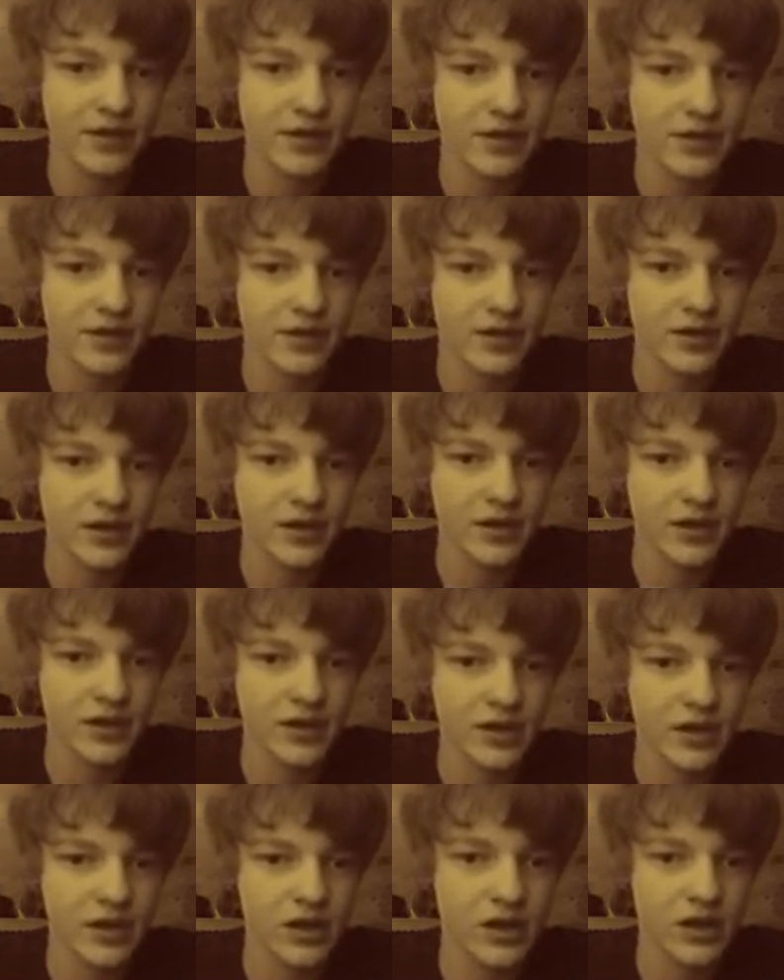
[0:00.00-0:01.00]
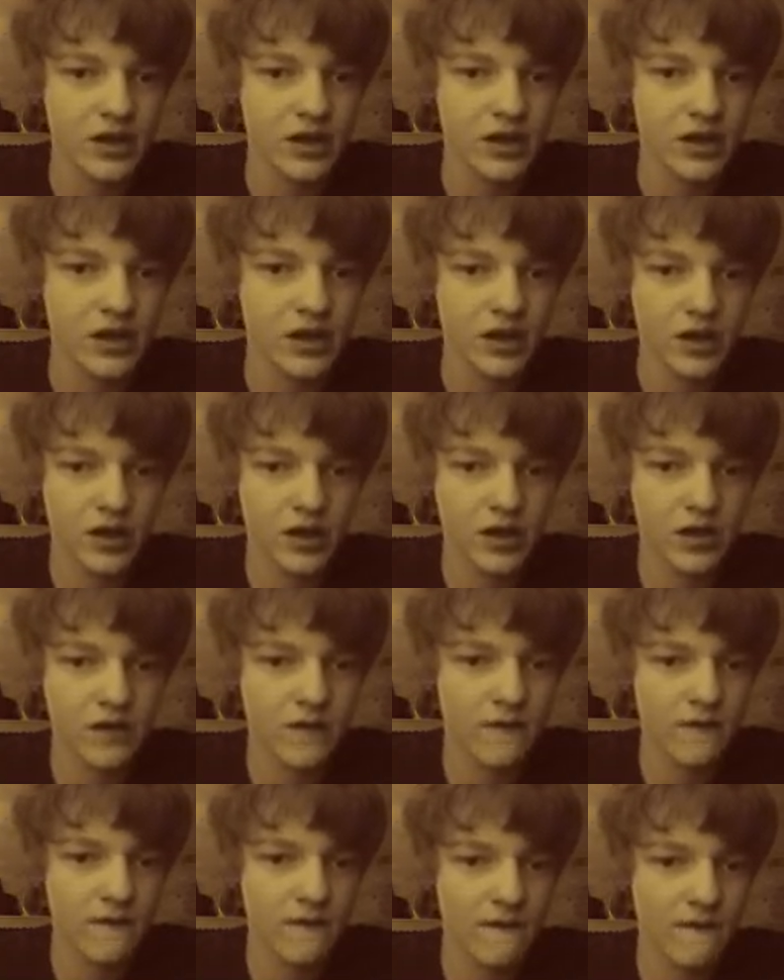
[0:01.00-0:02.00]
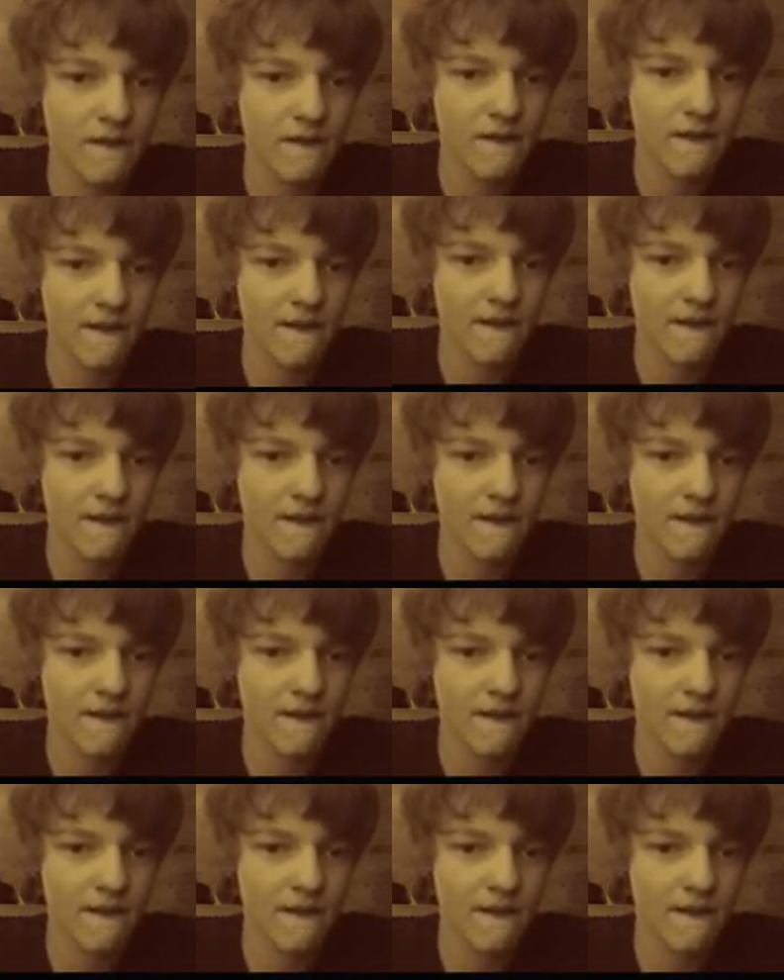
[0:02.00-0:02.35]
[no speech]